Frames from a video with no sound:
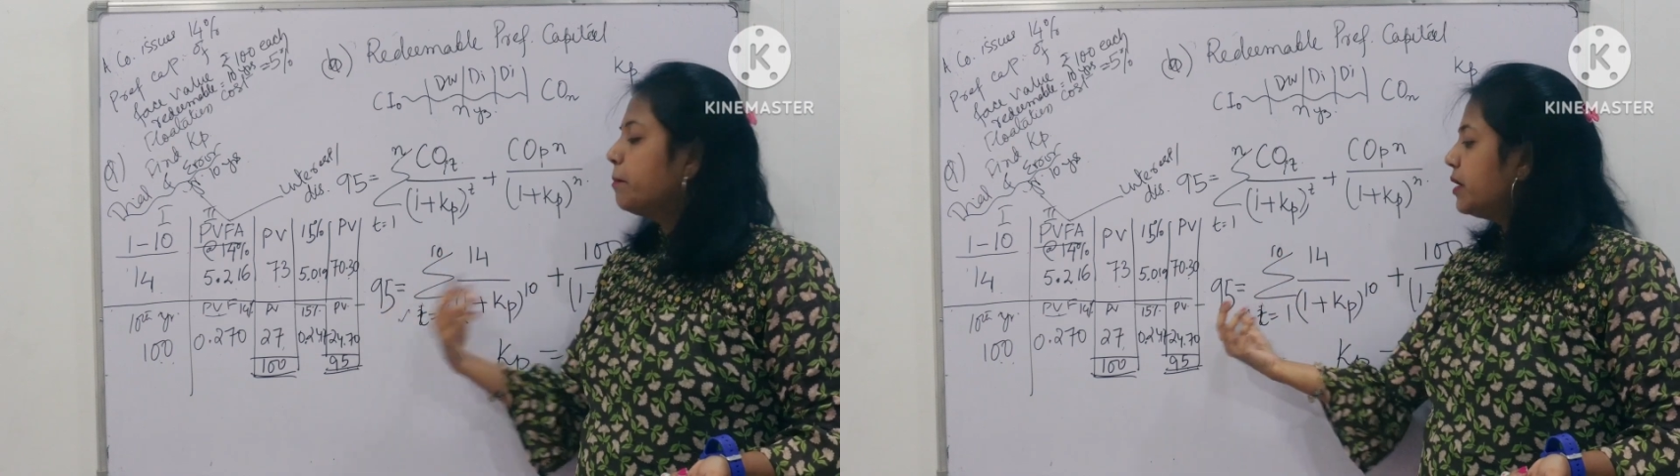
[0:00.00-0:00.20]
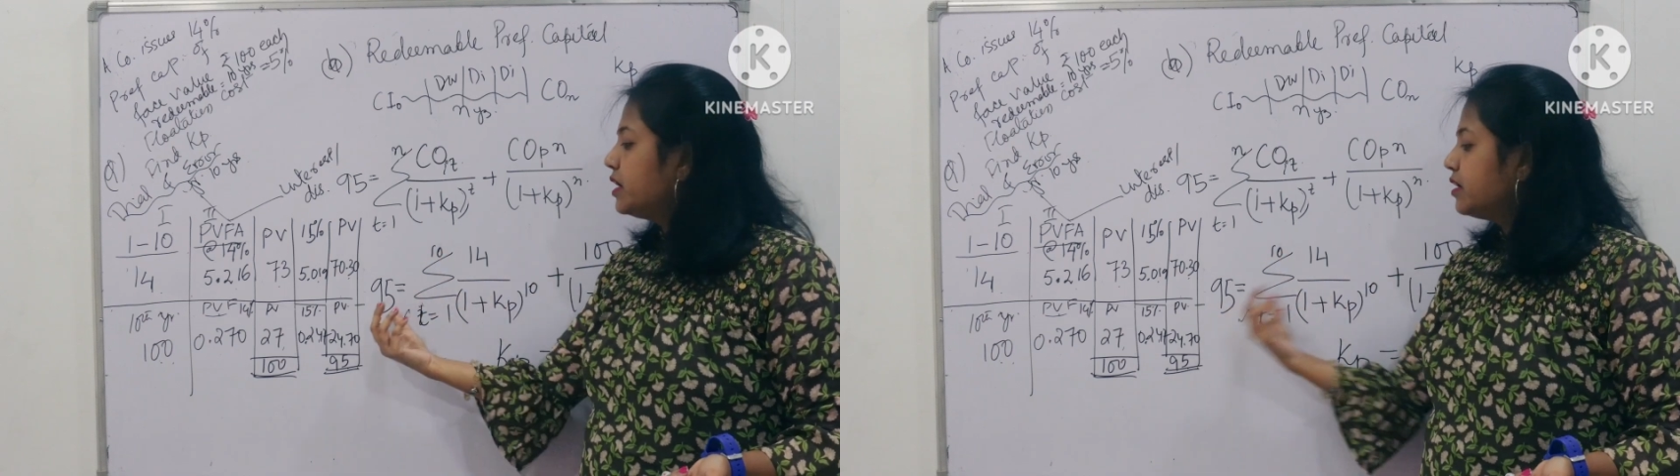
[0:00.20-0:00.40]

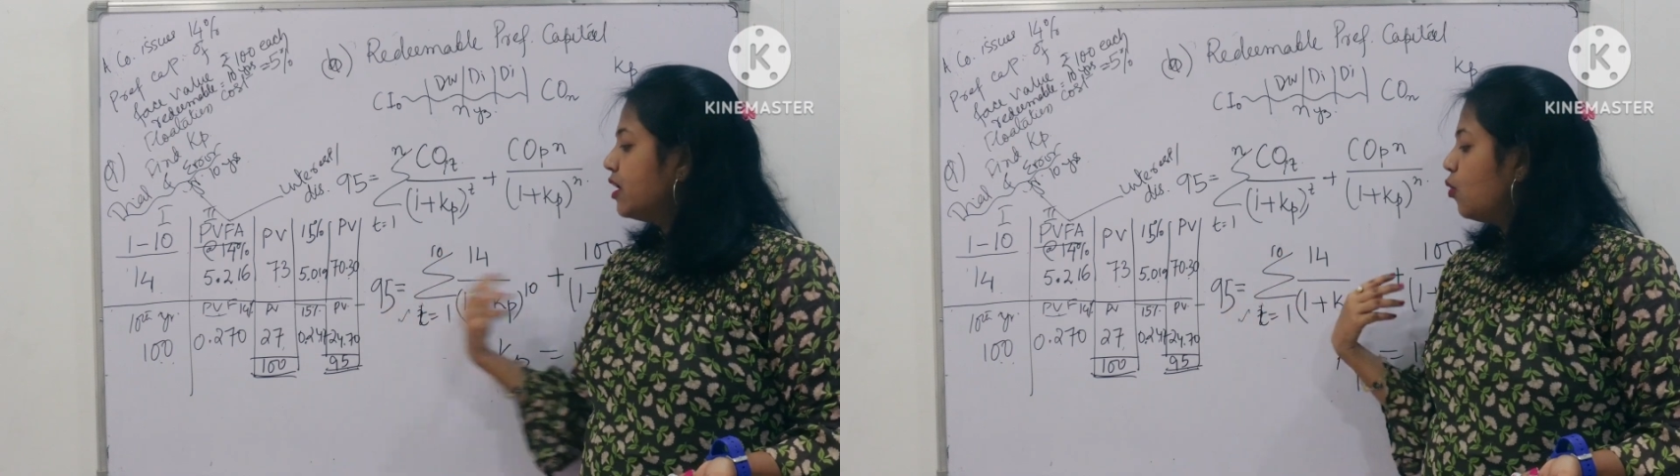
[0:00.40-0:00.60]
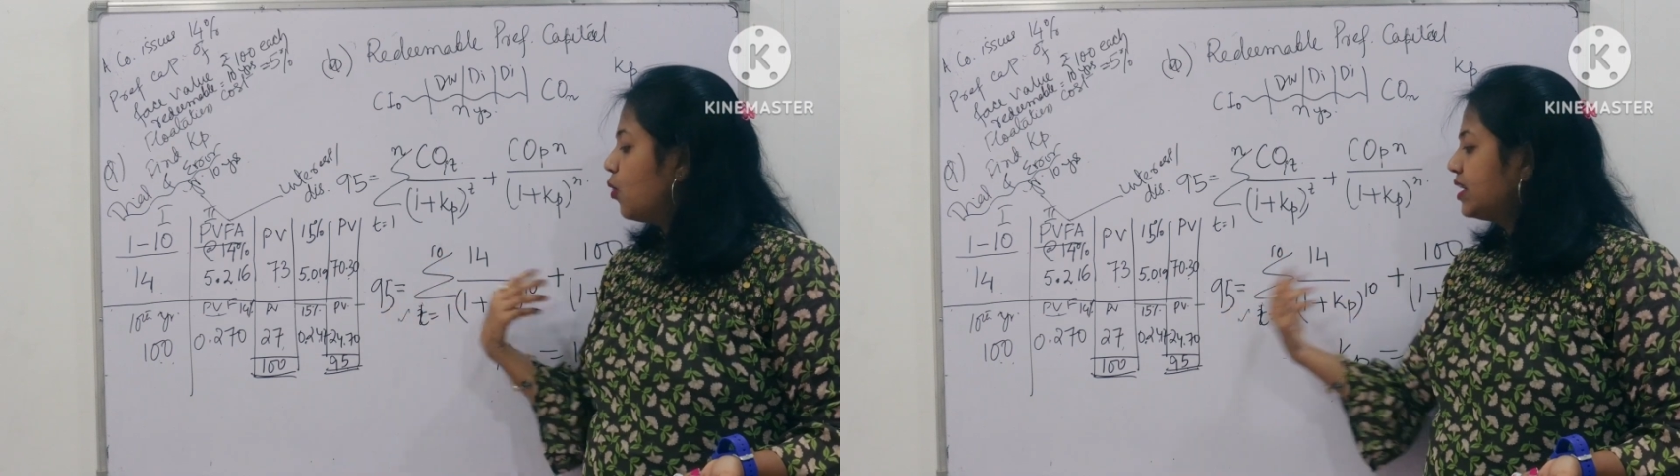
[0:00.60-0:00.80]
But
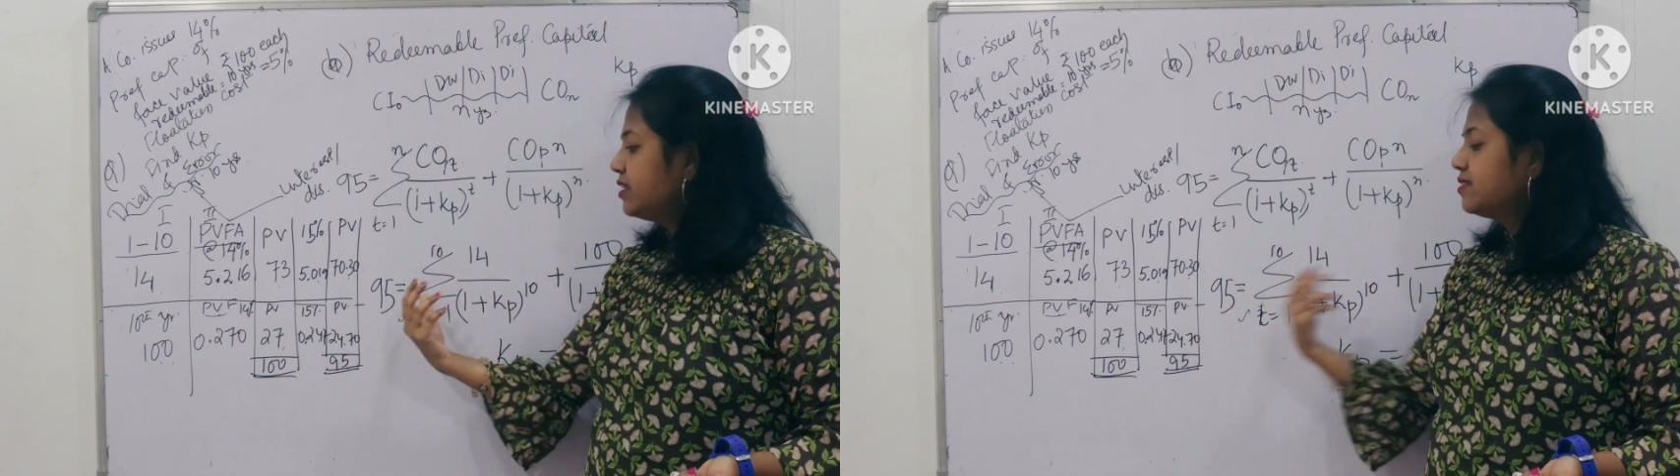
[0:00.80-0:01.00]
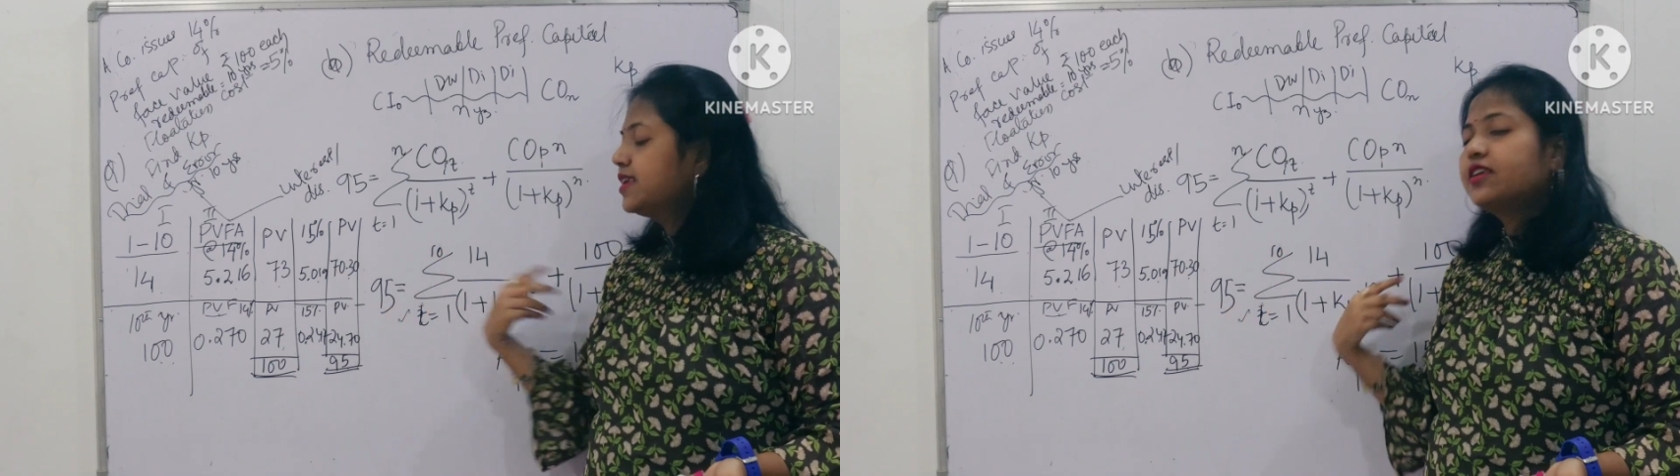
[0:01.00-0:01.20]
what
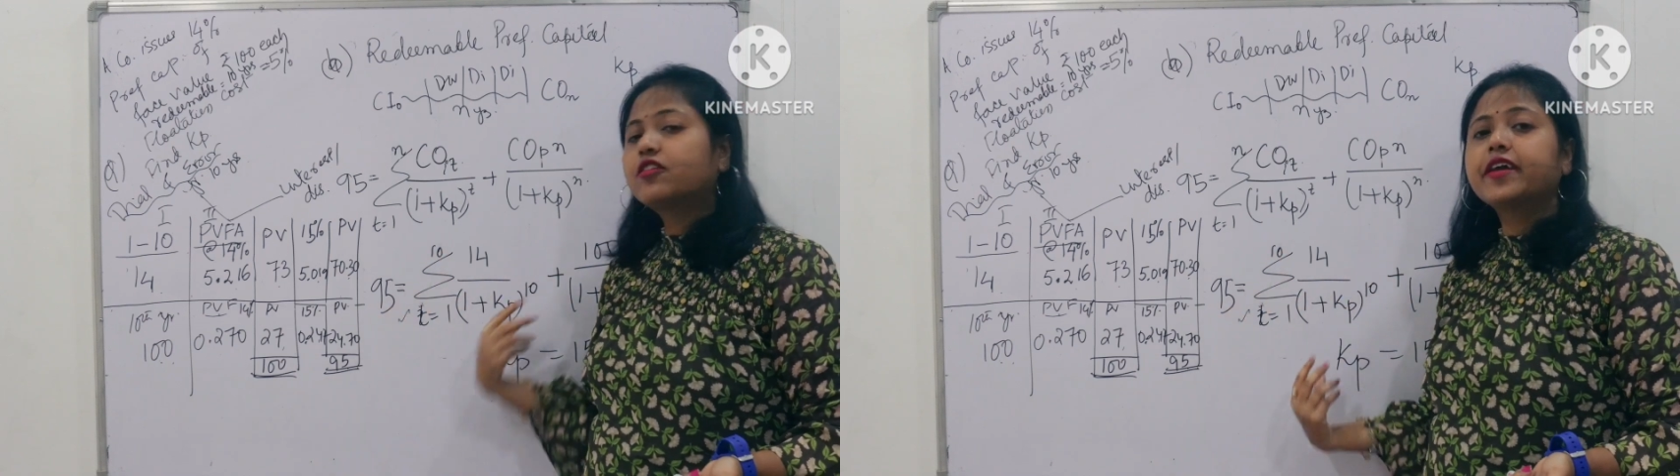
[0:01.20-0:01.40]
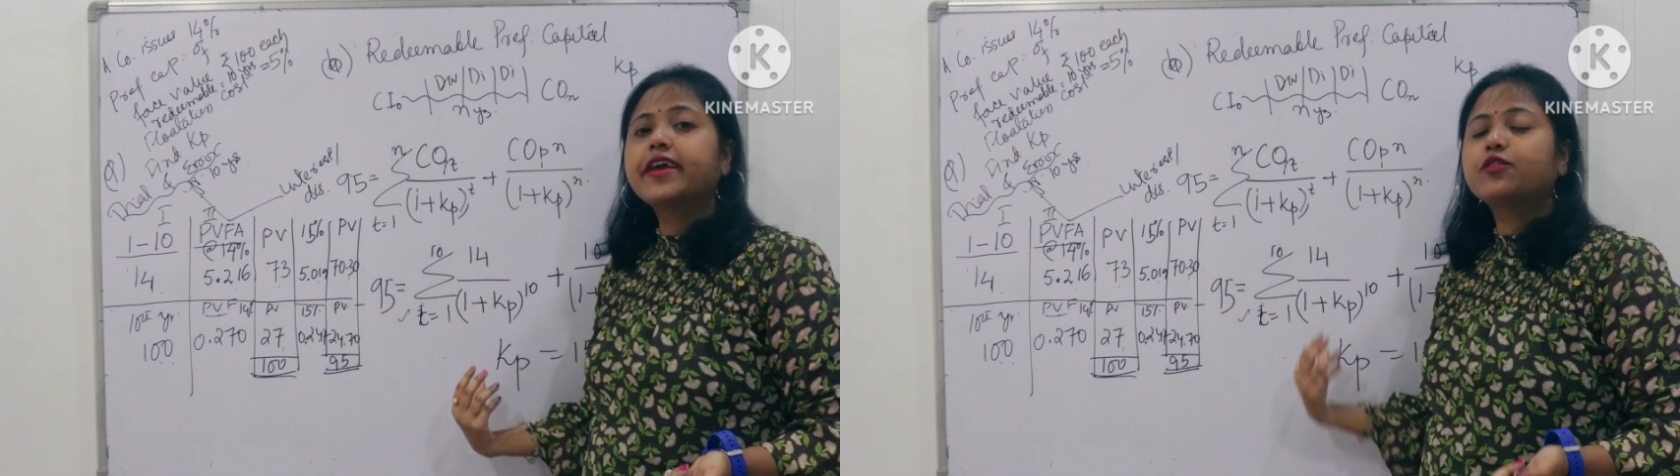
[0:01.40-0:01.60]
is that
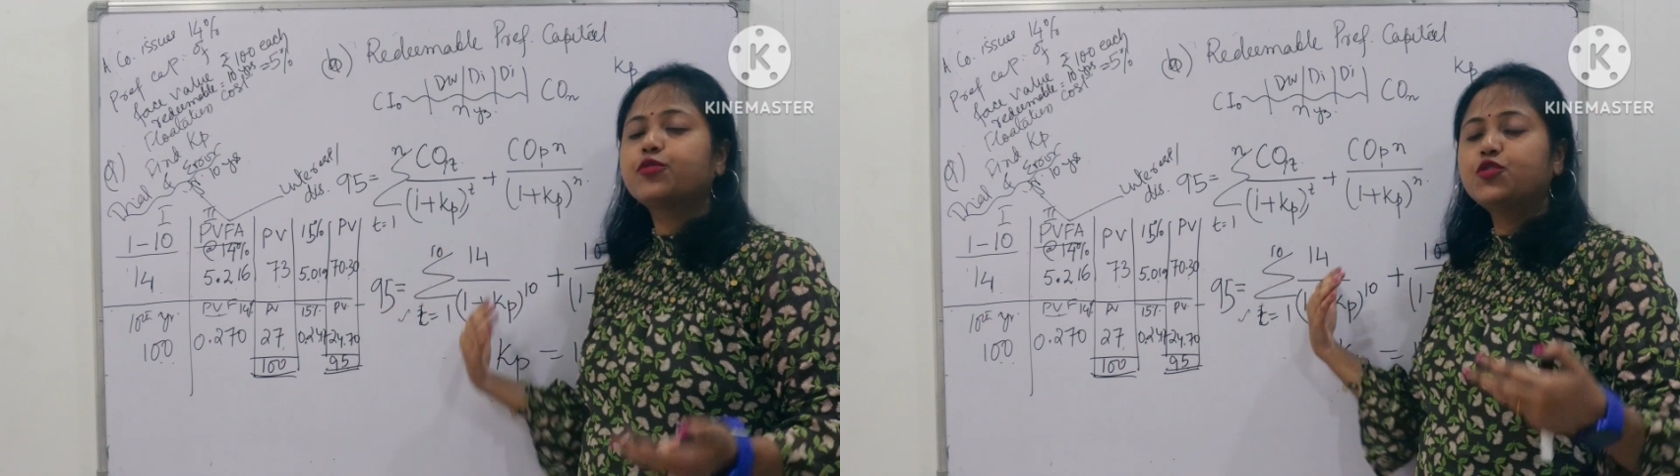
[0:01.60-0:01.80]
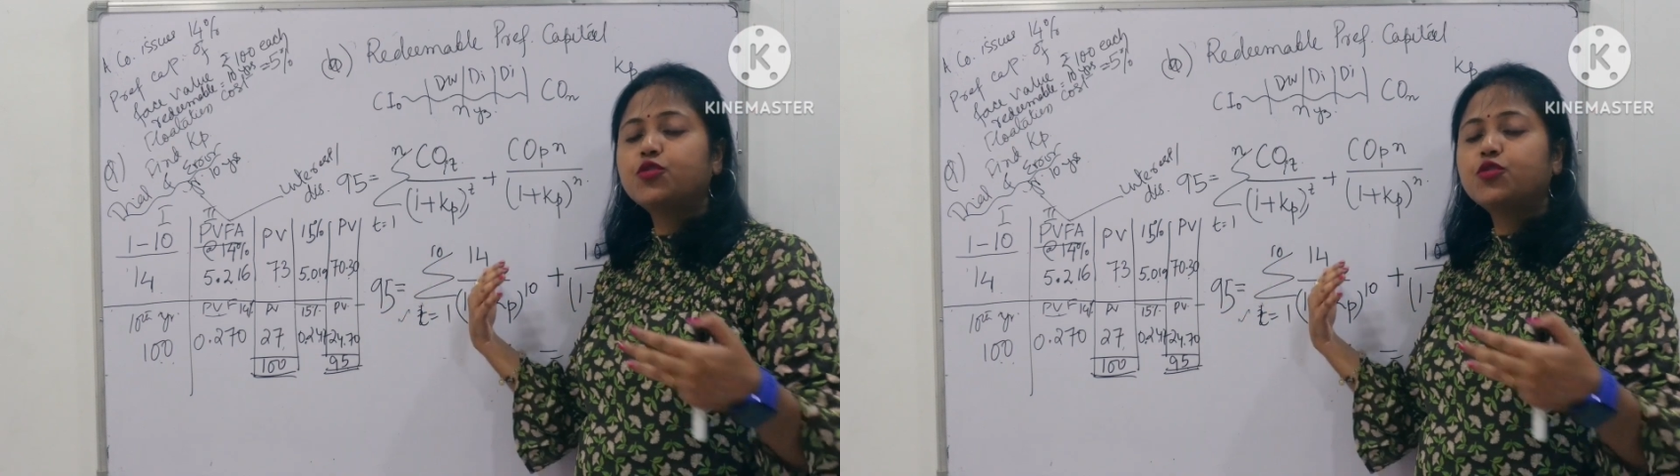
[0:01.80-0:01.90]
rate which